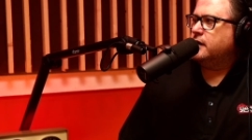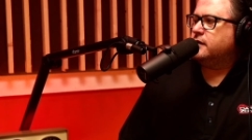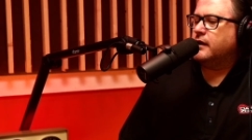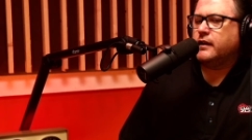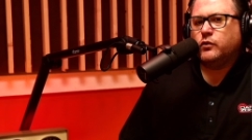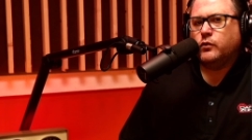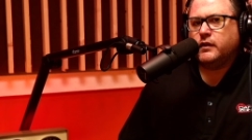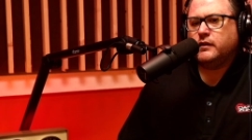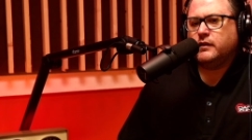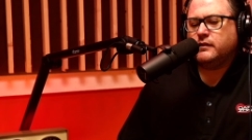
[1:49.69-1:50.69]
it's not a toy.
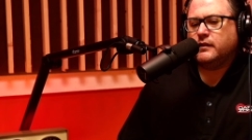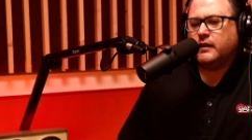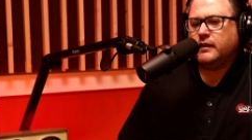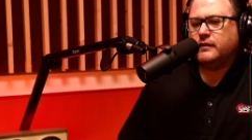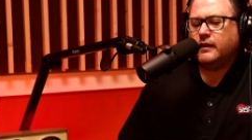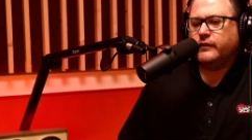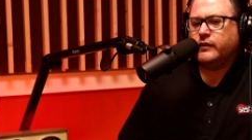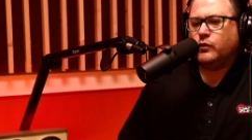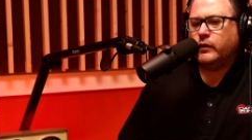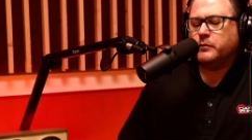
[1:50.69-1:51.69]
It's not in the
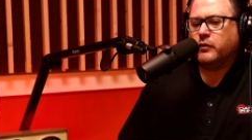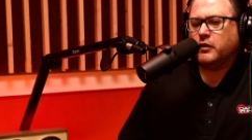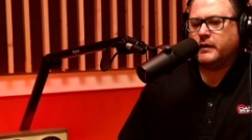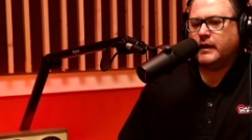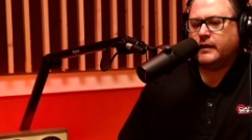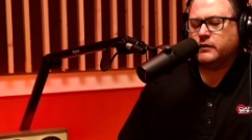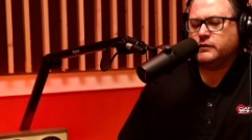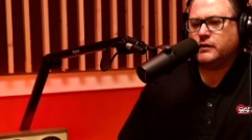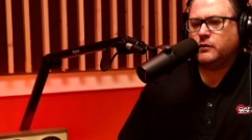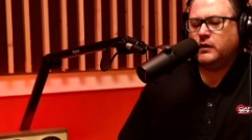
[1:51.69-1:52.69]
toy department aisle.
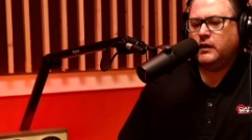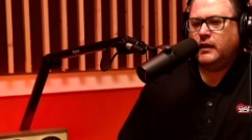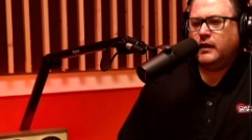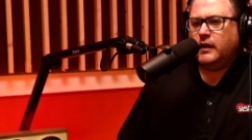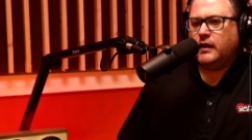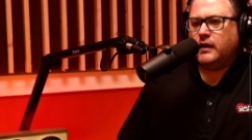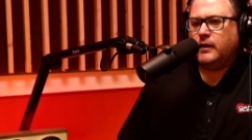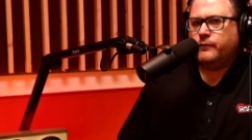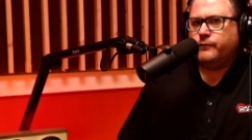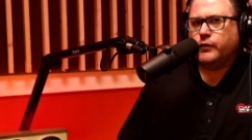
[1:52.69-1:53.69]
So
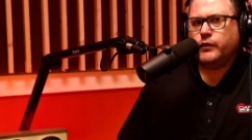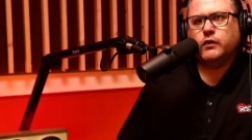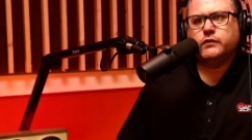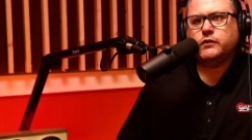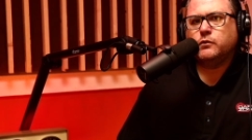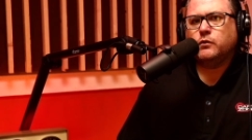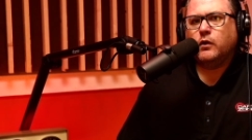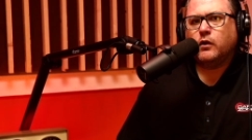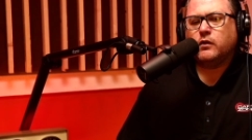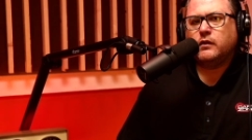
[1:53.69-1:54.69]
for those who
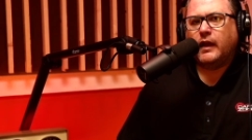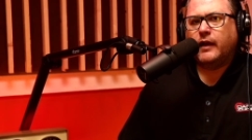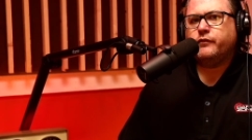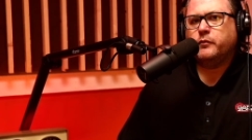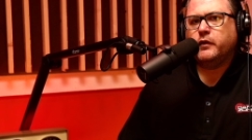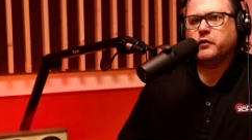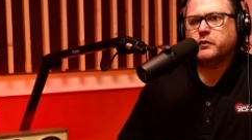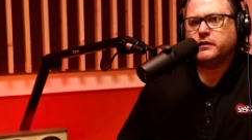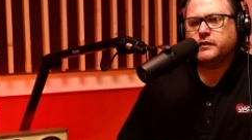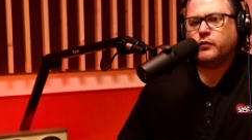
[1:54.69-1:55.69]
are not familiar
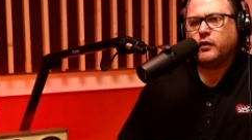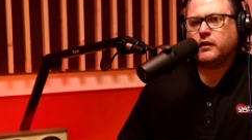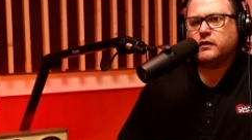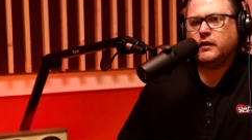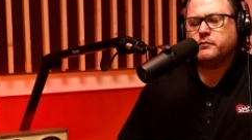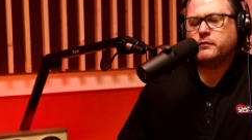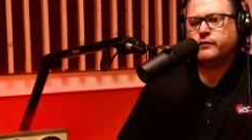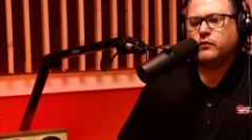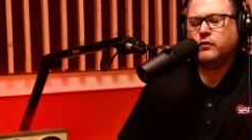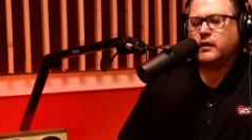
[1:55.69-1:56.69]
with this product line
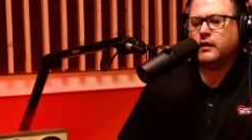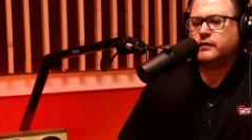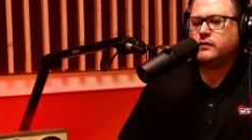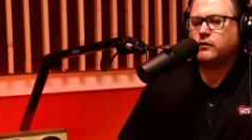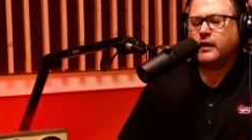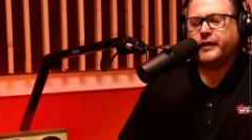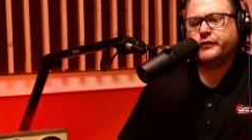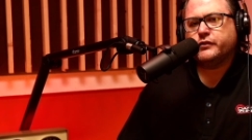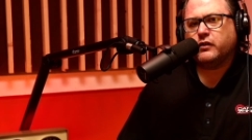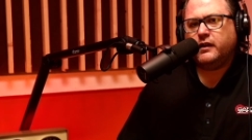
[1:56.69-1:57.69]
before, it's called Hydra
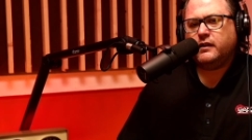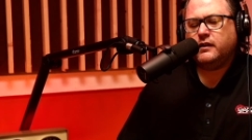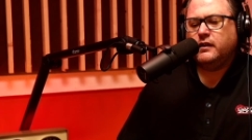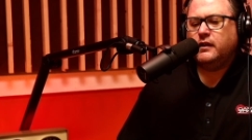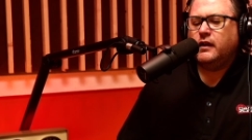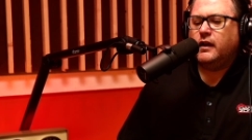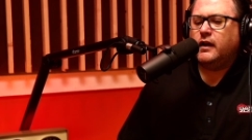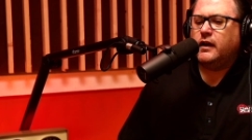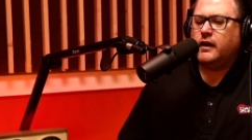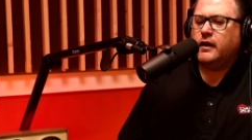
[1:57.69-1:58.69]
Strike,
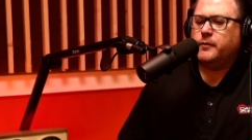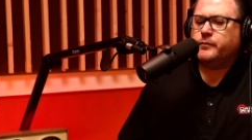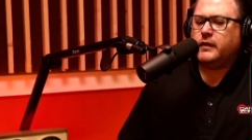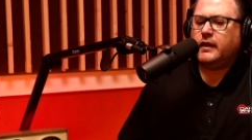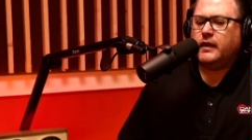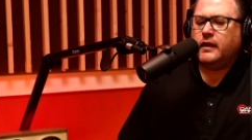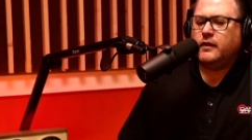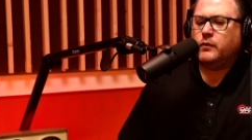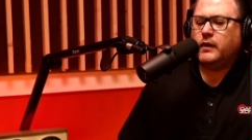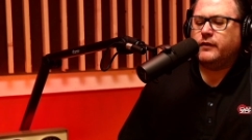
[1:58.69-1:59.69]
and
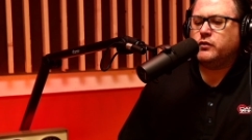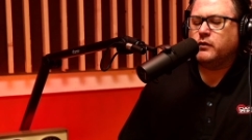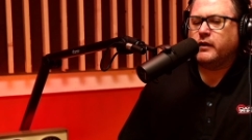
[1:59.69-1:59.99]
we have two